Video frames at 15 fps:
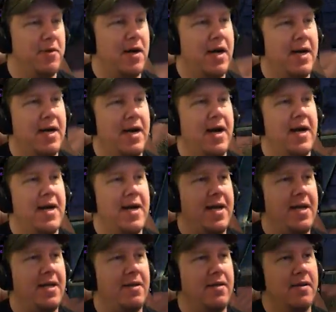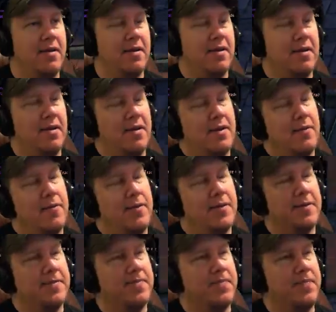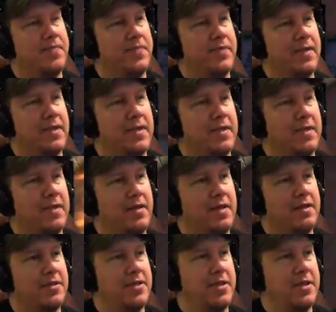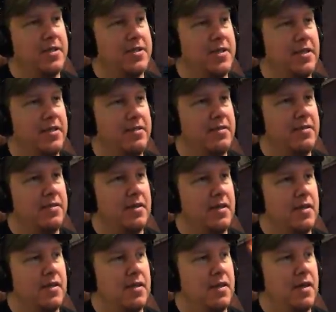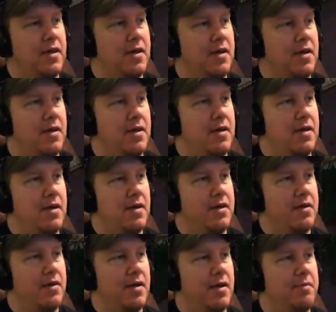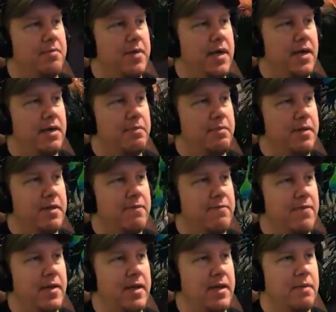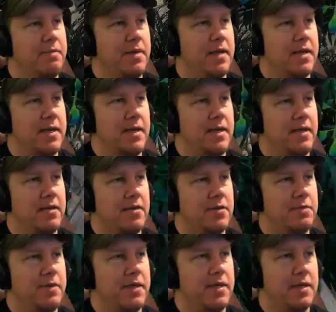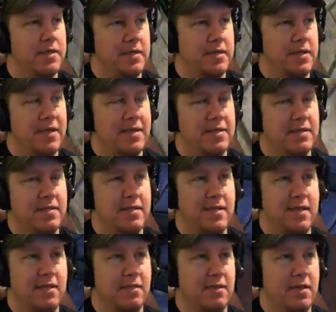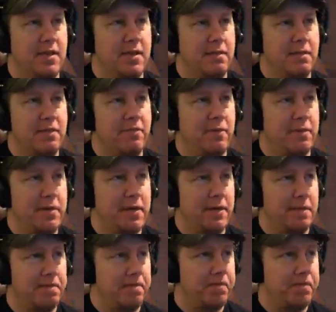I, I hate, well, how should I say it? I, am not a big fan of pocket healers because it takes the skill out of PvP.